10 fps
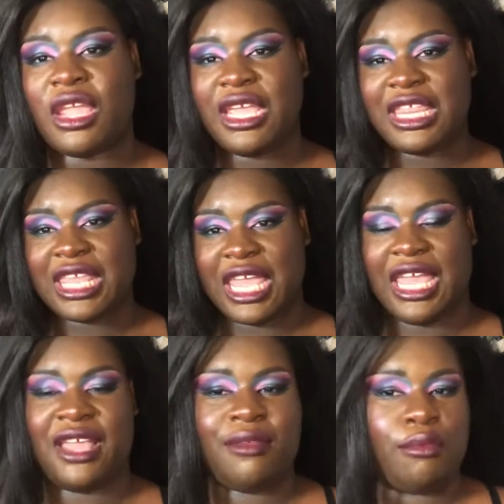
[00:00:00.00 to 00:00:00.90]
He
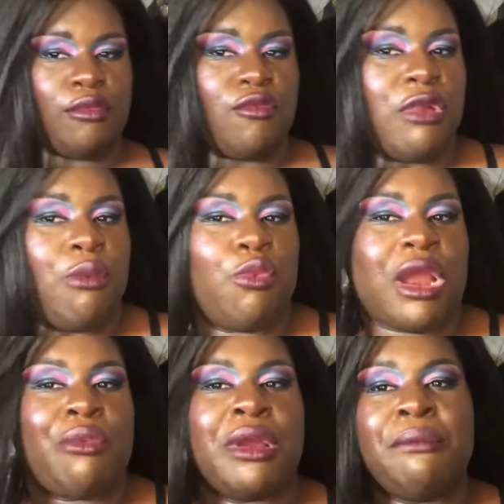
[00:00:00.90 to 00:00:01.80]
said when when I
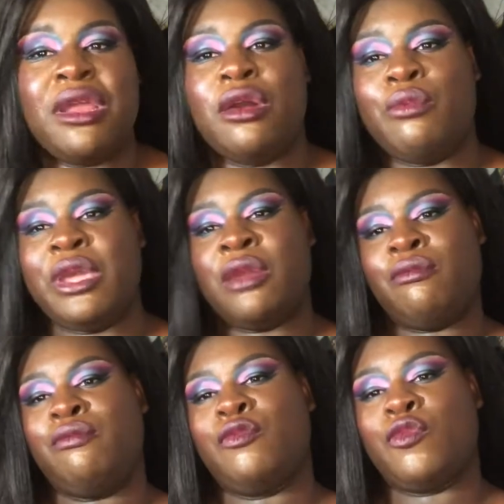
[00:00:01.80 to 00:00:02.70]
went to meet up with him
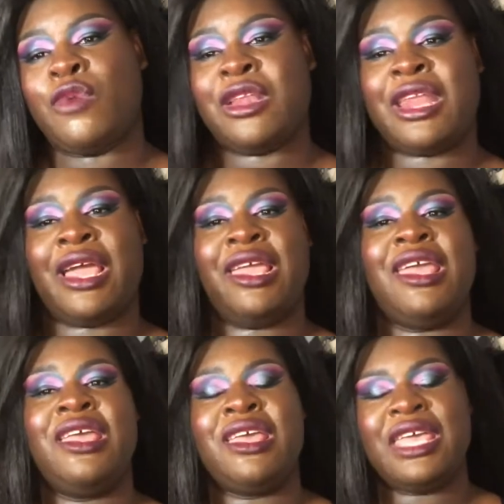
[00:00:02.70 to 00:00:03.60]
one night
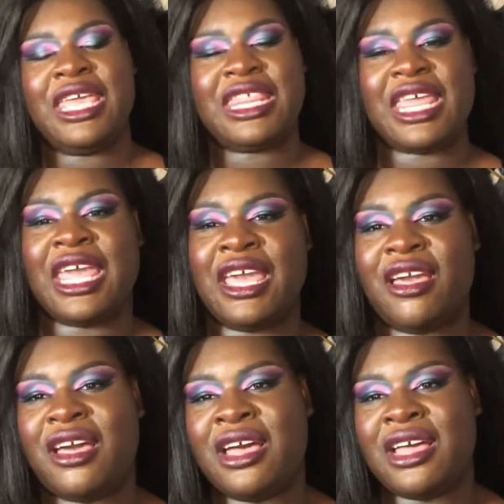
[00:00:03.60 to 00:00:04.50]
he said,
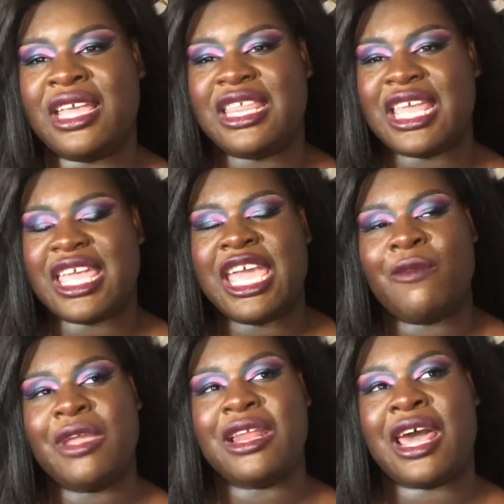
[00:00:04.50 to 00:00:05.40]
uh, he said, can
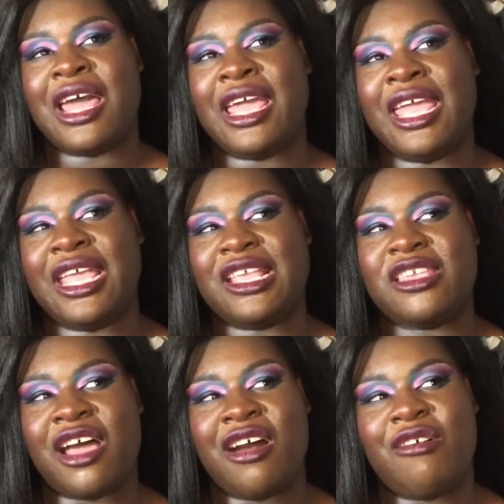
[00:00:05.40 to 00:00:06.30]
we like
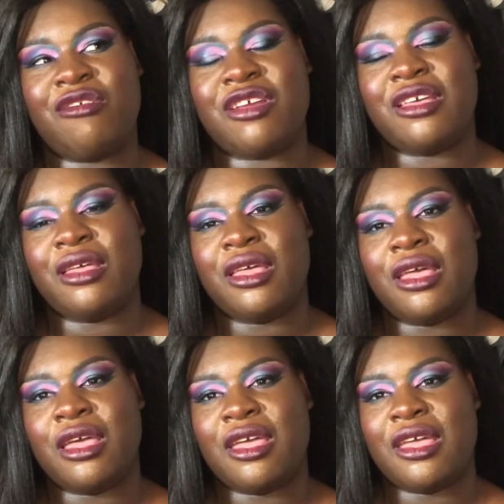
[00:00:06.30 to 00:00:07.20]
talk,
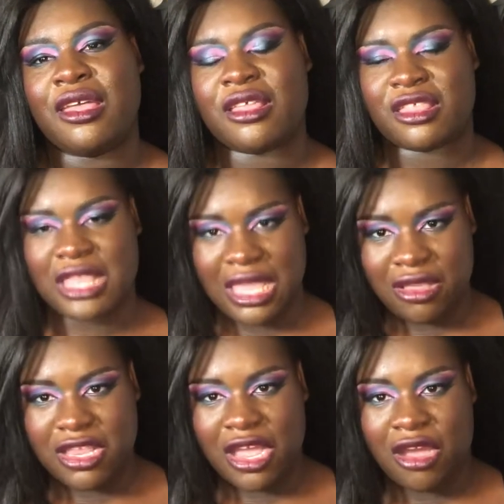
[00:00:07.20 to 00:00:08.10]
still
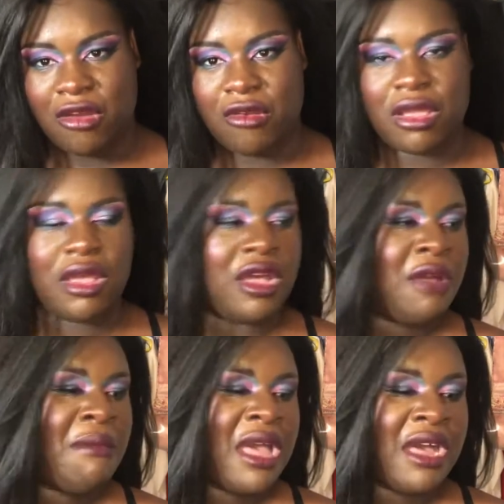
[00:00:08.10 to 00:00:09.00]
talk
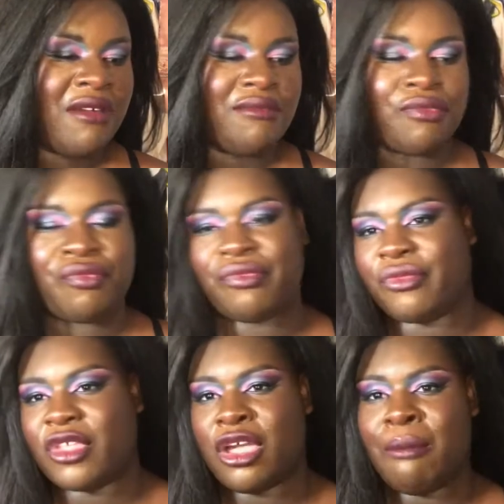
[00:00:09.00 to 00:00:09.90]
about
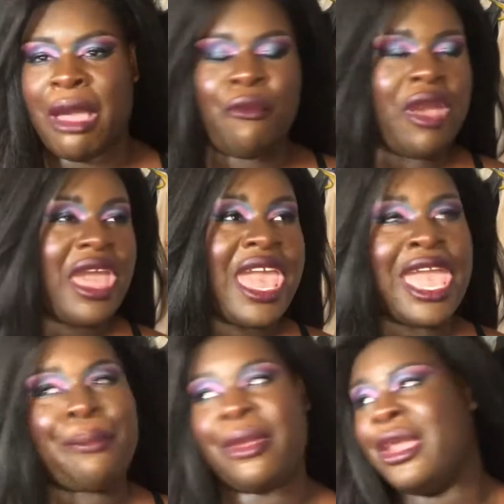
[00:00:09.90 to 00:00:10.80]
about what
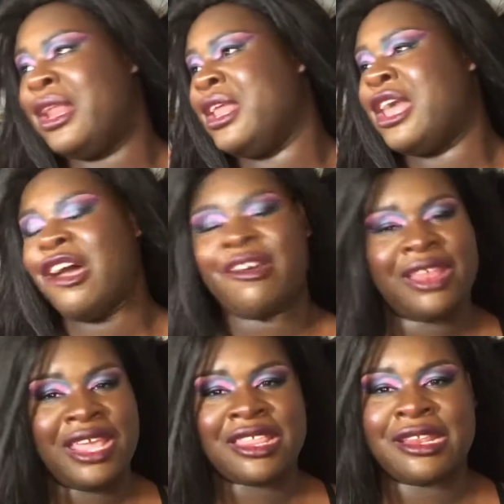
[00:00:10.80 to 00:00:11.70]
happened and all
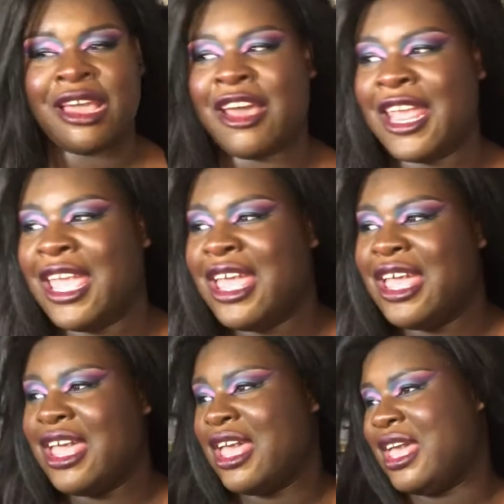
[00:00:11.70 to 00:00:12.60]
this and all that?
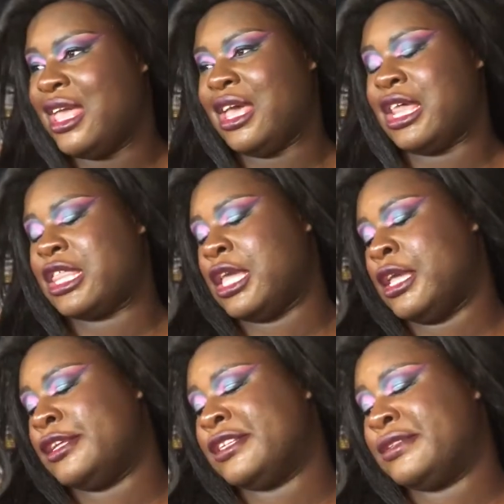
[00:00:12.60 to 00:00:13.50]
I
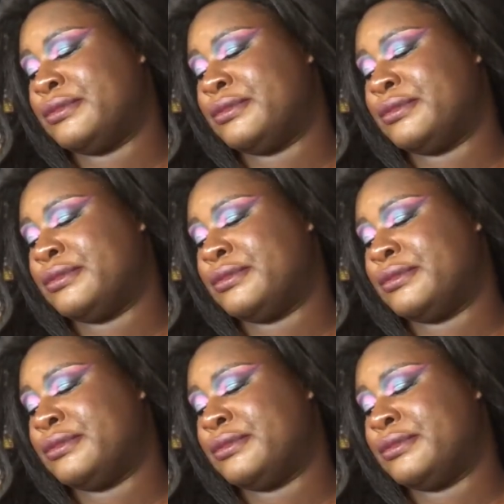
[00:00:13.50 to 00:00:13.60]
said,